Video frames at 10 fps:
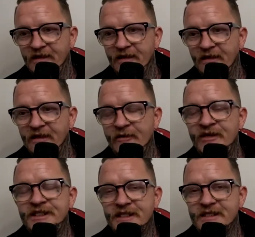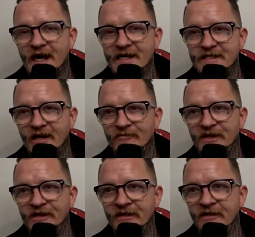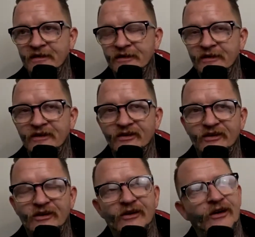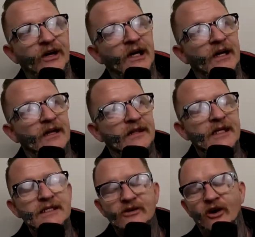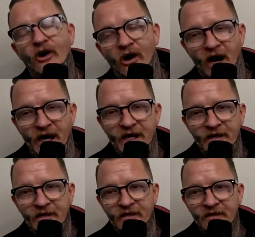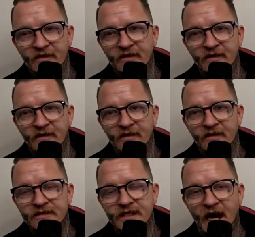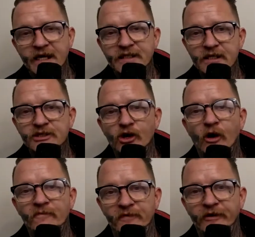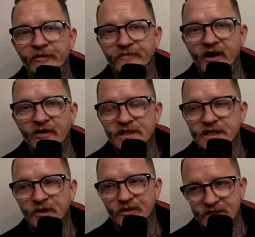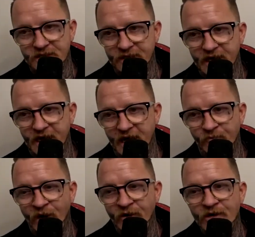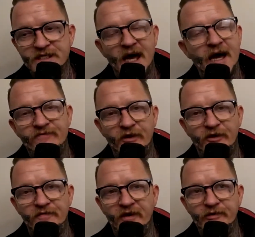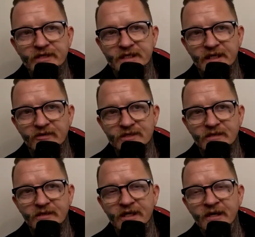Let me just say something. This guy takes his job very, very seriously. And when I say very, very seriously,